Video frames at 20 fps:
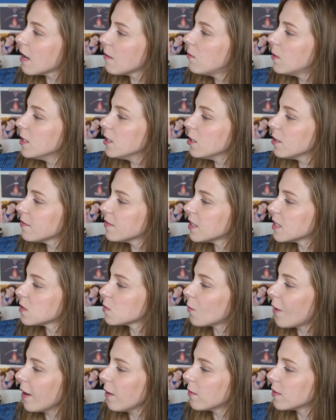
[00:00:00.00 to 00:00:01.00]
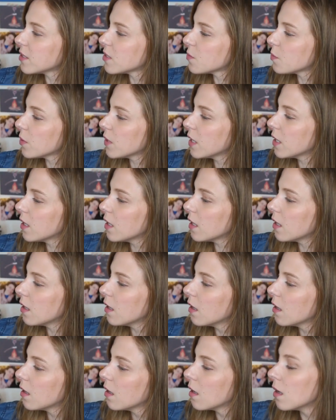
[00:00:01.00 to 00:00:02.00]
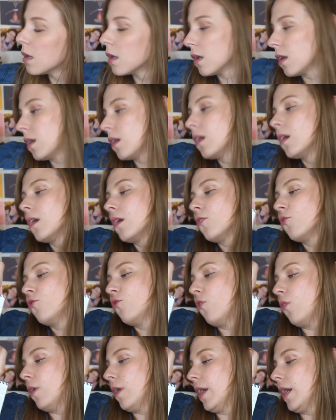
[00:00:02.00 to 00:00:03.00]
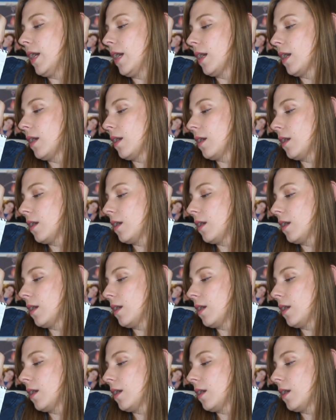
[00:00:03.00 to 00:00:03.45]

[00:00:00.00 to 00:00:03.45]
I wonder if this white one's pretty good for